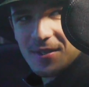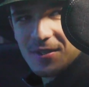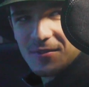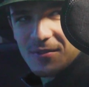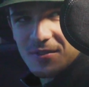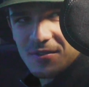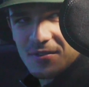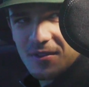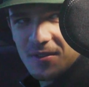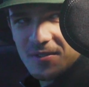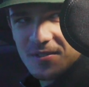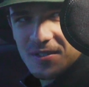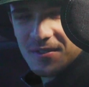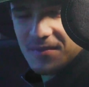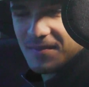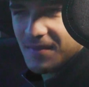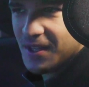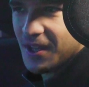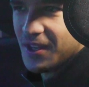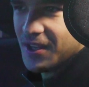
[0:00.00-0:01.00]
when you're on throttle.
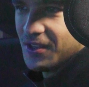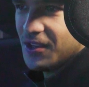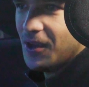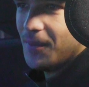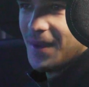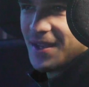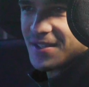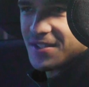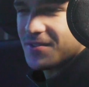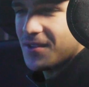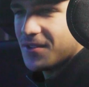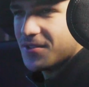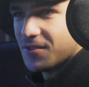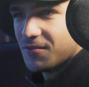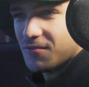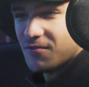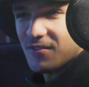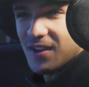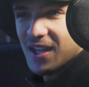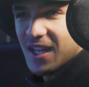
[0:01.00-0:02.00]
You got back to throttle
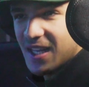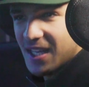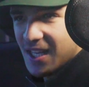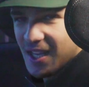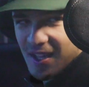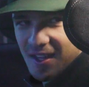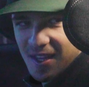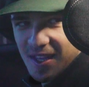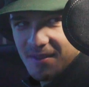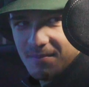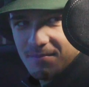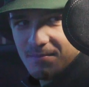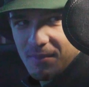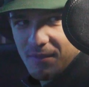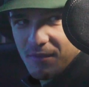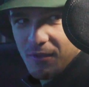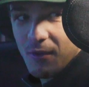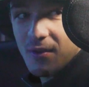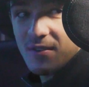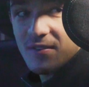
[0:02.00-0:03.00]
really early
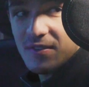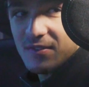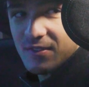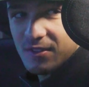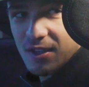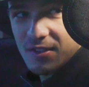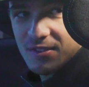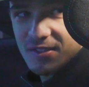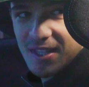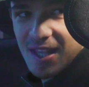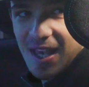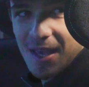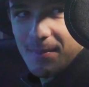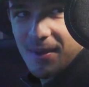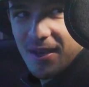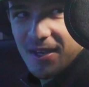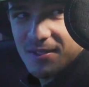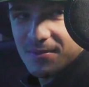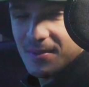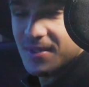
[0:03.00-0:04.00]
before we've even got to the
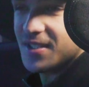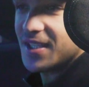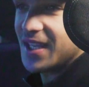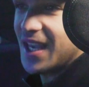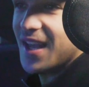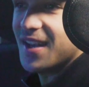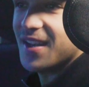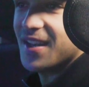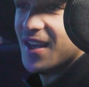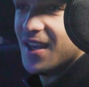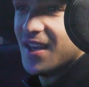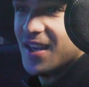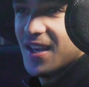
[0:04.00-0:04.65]
apex, which again